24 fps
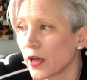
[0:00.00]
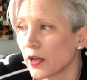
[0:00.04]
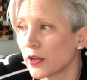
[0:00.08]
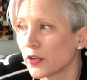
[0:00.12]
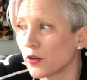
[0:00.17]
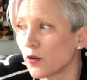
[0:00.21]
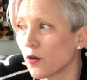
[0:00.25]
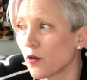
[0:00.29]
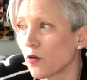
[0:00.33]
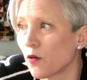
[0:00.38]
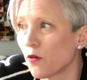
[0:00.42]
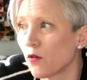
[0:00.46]

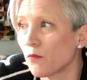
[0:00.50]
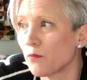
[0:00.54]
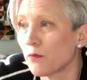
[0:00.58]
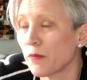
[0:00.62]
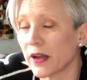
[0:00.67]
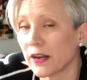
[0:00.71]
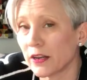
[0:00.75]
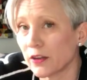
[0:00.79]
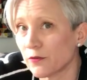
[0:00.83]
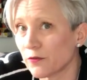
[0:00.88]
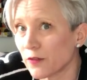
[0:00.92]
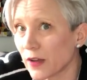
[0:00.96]
and you're
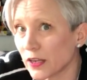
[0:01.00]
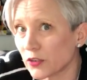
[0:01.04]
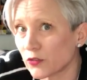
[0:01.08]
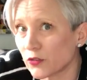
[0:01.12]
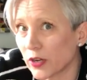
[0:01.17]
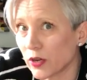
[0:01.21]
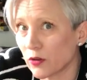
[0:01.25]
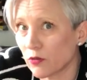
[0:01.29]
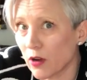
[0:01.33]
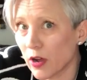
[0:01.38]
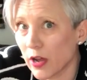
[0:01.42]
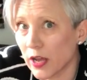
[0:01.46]

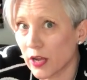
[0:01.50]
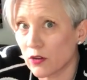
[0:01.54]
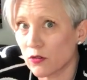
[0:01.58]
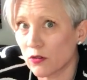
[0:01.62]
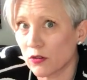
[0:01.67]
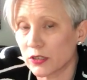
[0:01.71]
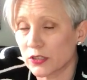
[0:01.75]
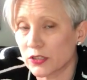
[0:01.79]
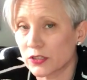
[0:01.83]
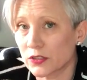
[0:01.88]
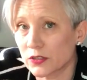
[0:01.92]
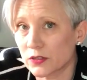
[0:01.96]
manufacturing right
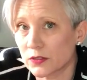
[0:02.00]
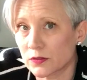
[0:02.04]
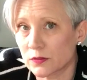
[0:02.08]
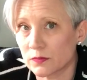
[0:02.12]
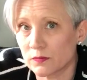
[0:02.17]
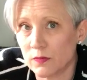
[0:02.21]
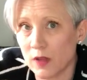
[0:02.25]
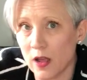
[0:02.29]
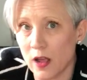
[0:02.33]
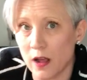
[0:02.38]
across